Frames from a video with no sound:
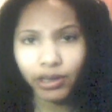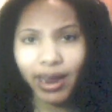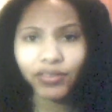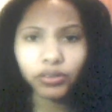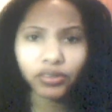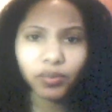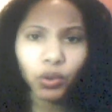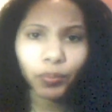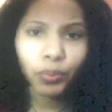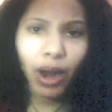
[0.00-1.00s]
You have to do some
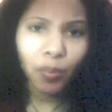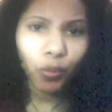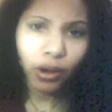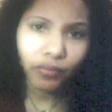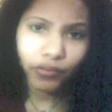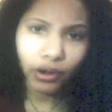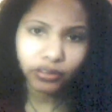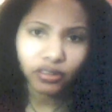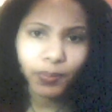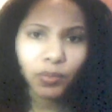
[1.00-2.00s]
more prep work
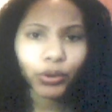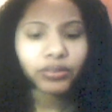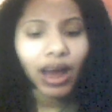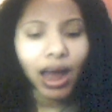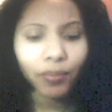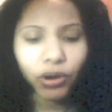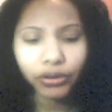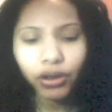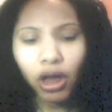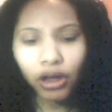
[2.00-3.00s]
first. Spend more time
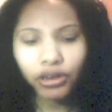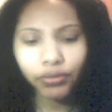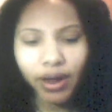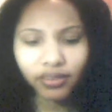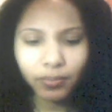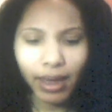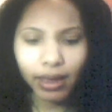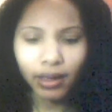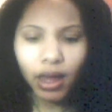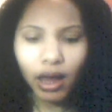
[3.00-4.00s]
on your resume.